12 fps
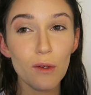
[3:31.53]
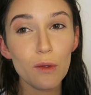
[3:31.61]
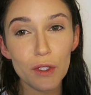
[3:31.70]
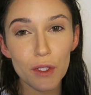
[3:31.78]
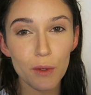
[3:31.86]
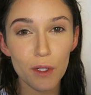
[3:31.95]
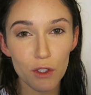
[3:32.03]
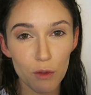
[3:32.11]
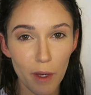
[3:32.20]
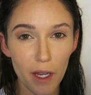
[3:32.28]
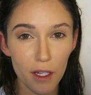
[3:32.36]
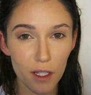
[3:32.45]
we're doing a
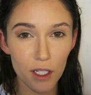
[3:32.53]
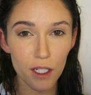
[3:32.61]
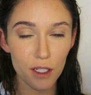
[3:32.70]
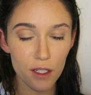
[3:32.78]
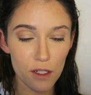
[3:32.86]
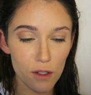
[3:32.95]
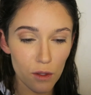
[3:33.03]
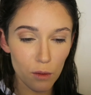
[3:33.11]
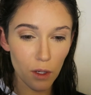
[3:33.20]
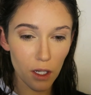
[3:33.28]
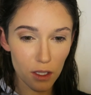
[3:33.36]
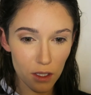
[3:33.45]
dramatic look, so you
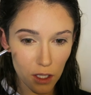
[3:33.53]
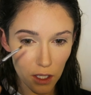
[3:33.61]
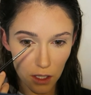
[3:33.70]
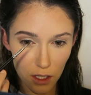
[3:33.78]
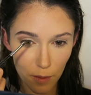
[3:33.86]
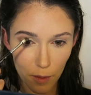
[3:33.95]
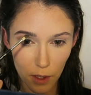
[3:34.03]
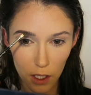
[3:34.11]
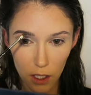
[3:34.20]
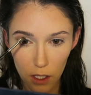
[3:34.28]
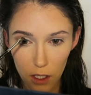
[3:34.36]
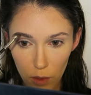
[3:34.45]
want it to
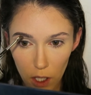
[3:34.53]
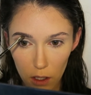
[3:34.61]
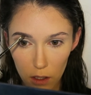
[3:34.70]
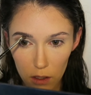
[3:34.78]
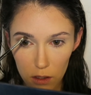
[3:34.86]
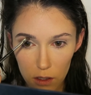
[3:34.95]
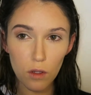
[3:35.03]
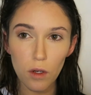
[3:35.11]
be balanced.